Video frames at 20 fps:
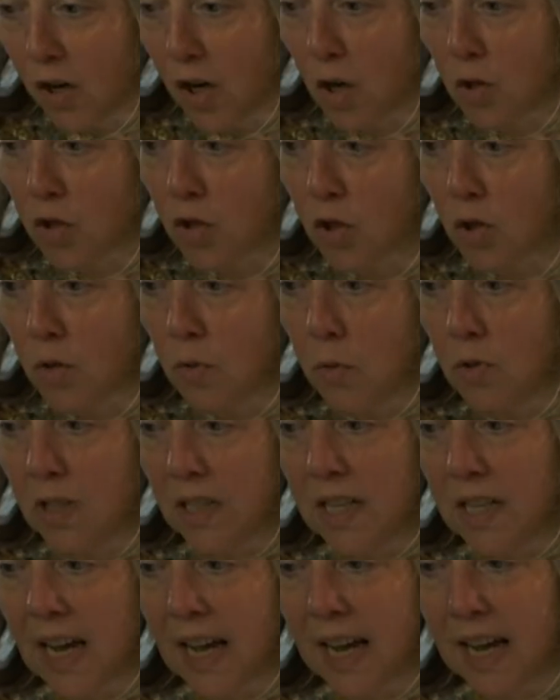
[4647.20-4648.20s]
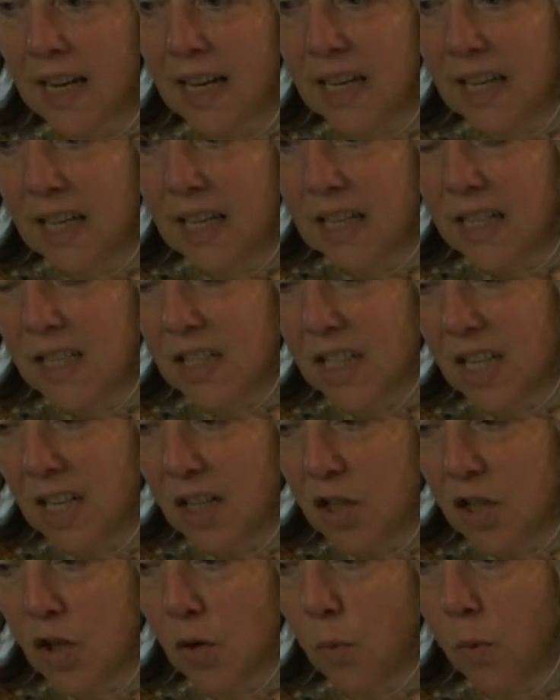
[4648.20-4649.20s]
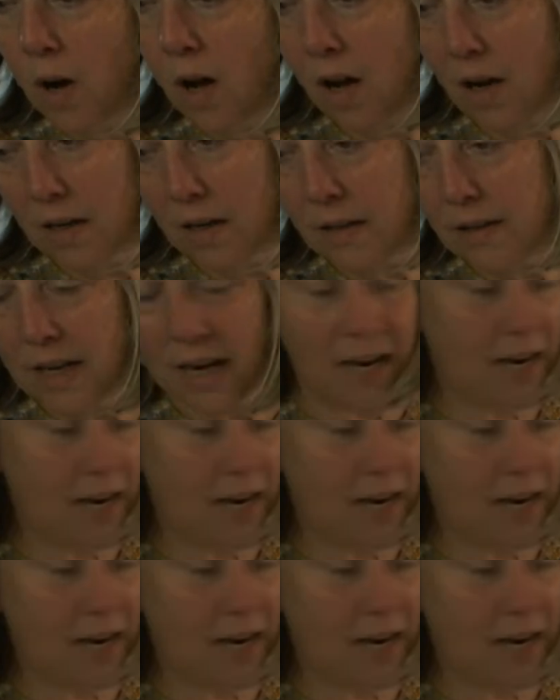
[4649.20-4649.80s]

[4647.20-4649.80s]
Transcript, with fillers: No school today, teacher work